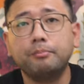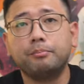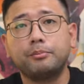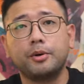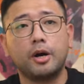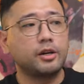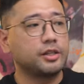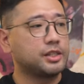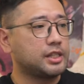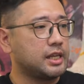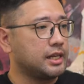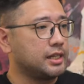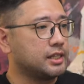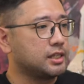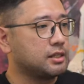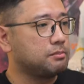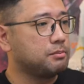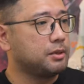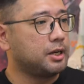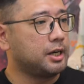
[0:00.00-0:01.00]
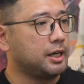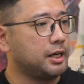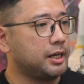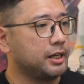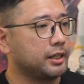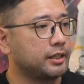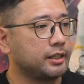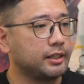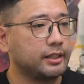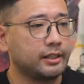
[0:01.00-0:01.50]
process,
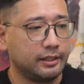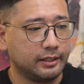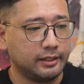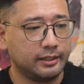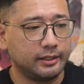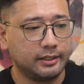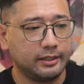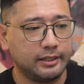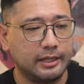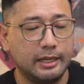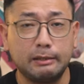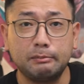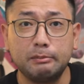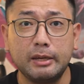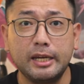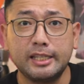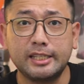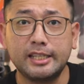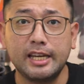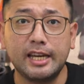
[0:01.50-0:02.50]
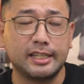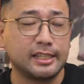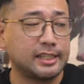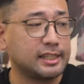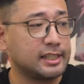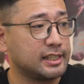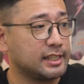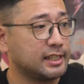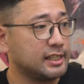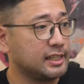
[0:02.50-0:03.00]
but it makes
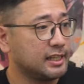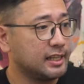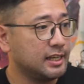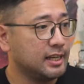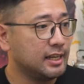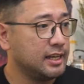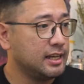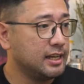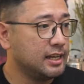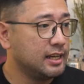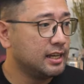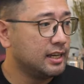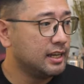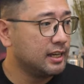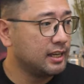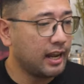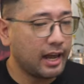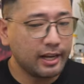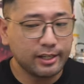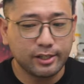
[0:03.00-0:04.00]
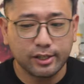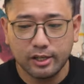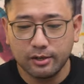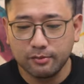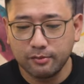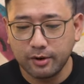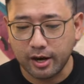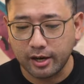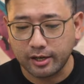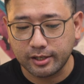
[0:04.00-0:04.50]
sense. It actually
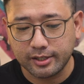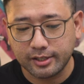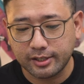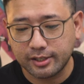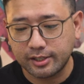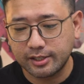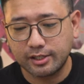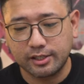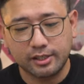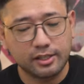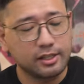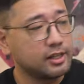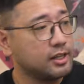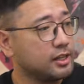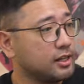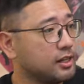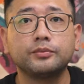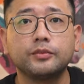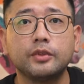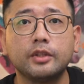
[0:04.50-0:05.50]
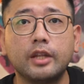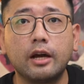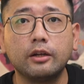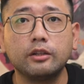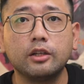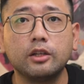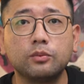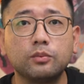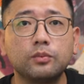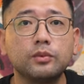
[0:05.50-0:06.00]
works. Now
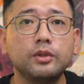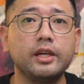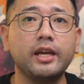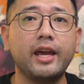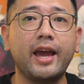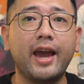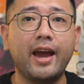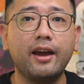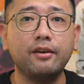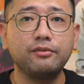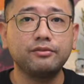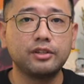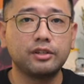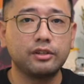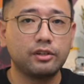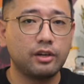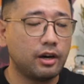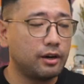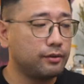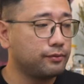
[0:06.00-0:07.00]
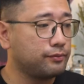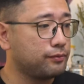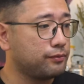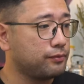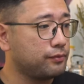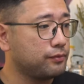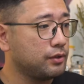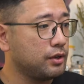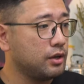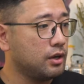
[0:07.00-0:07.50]
that we have the rough
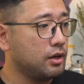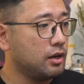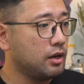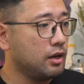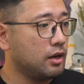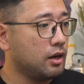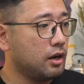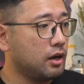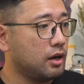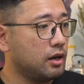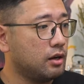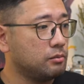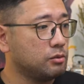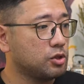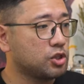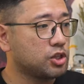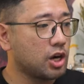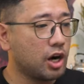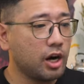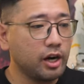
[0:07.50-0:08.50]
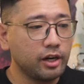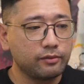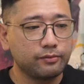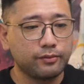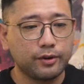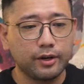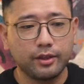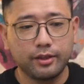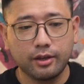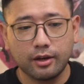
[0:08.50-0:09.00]
chart
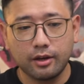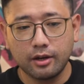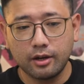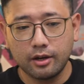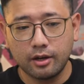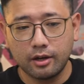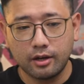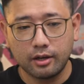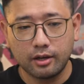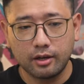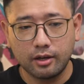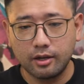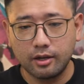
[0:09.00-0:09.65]
for the